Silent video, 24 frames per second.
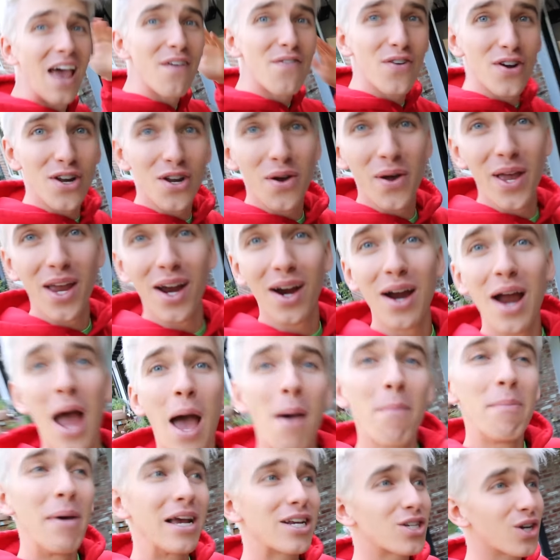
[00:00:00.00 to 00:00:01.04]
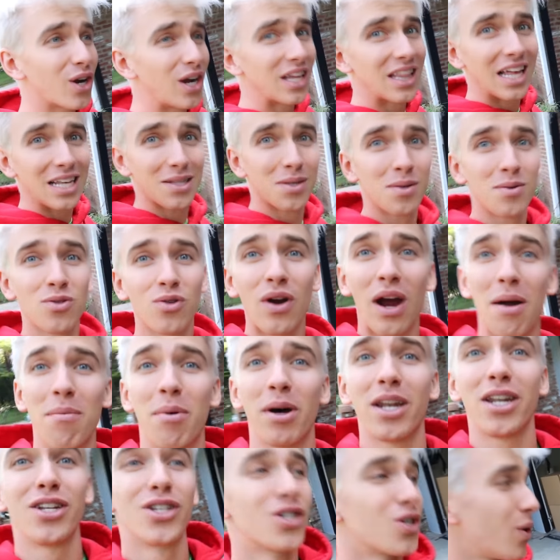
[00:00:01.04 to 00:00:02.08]
if you're new here, make sure to hit that subscribe
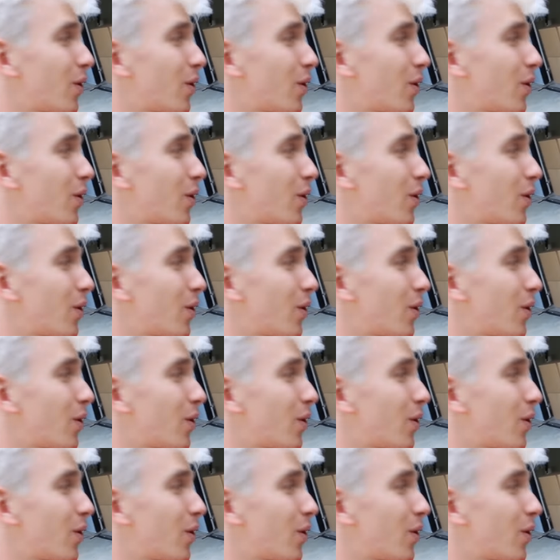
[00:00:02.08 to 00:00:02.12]
button.